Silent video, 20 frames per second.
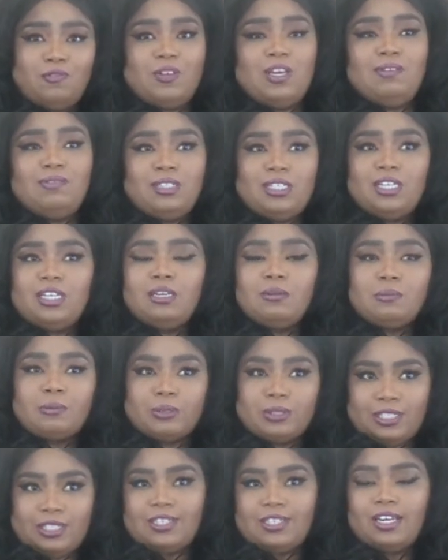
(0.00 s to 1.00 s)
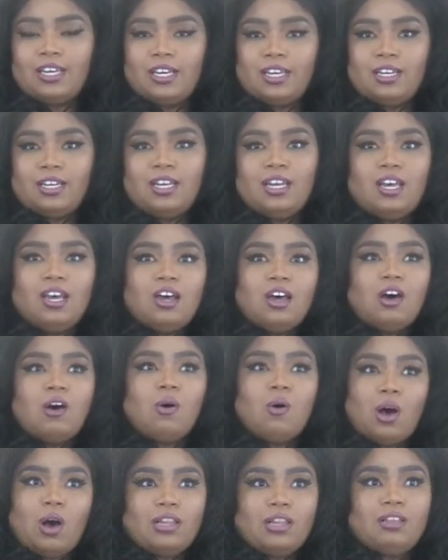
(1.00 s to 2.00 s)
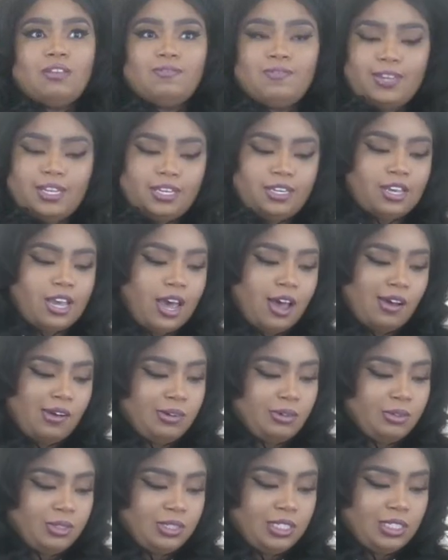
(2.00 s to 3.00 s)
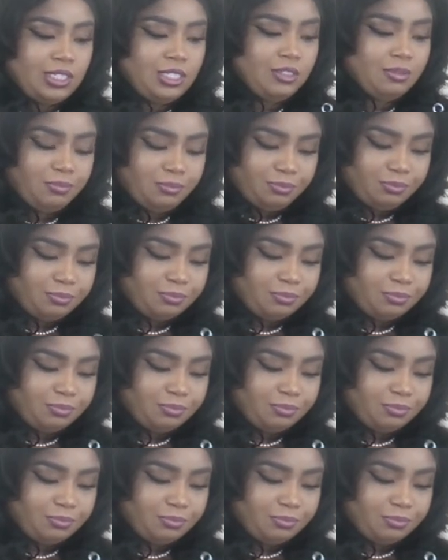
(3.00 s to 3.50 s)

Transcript: 15% on the videos